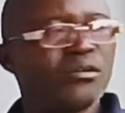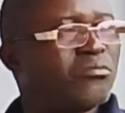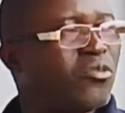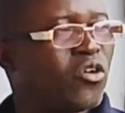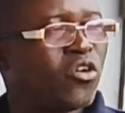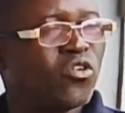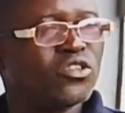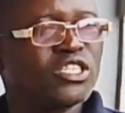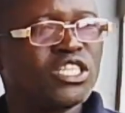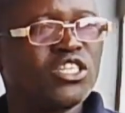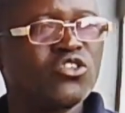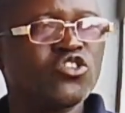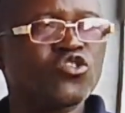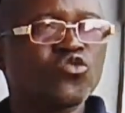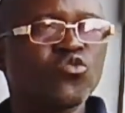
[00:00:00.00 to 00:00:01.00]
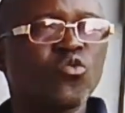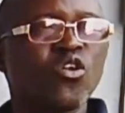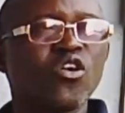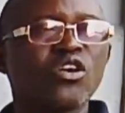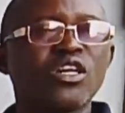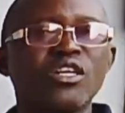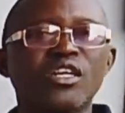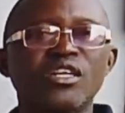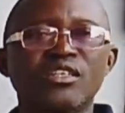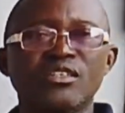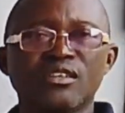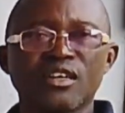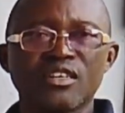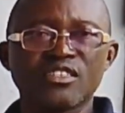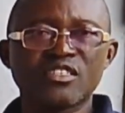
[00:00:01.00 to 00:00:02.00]
but continues to work
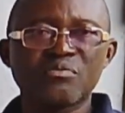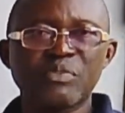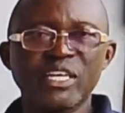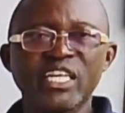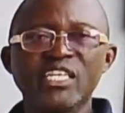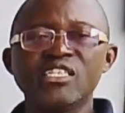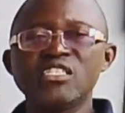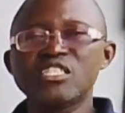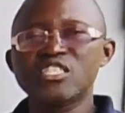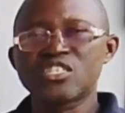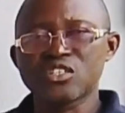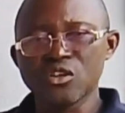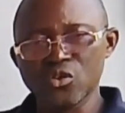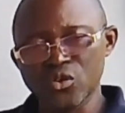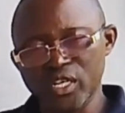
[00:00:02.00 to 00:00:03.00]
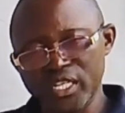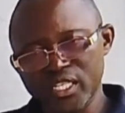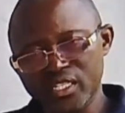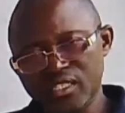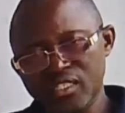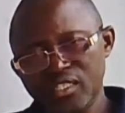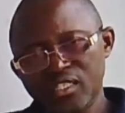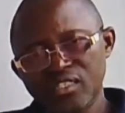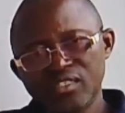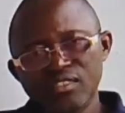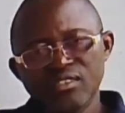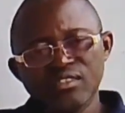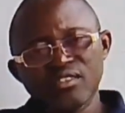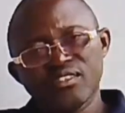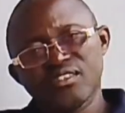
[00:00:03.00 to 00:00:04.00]
and spin slowly.
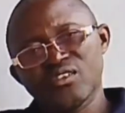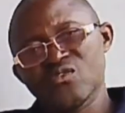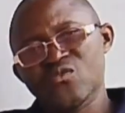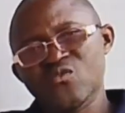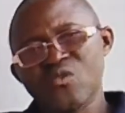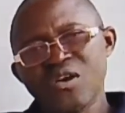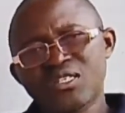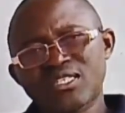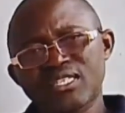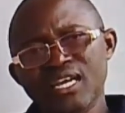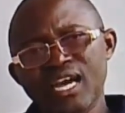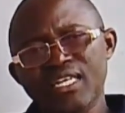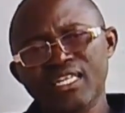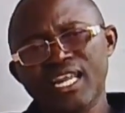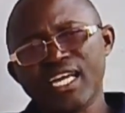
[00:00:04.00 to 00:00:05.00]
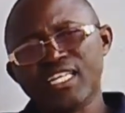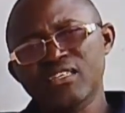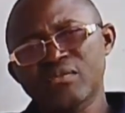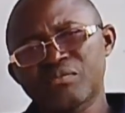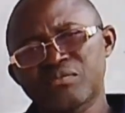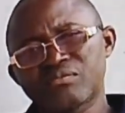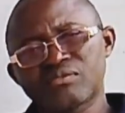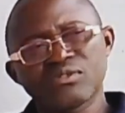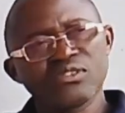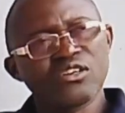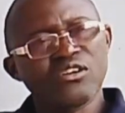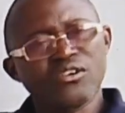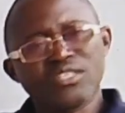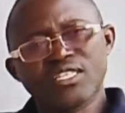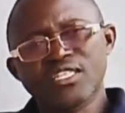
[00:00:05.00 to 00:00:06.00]
What are the likely
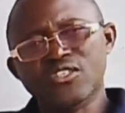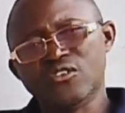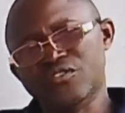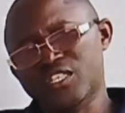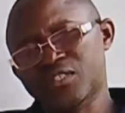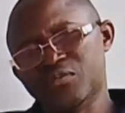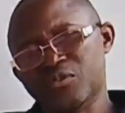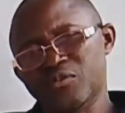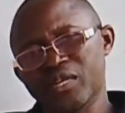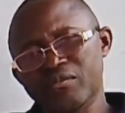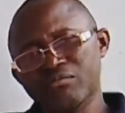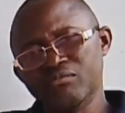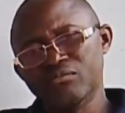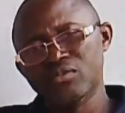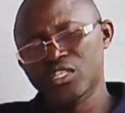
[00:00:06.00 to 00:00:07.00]
causes of this problem?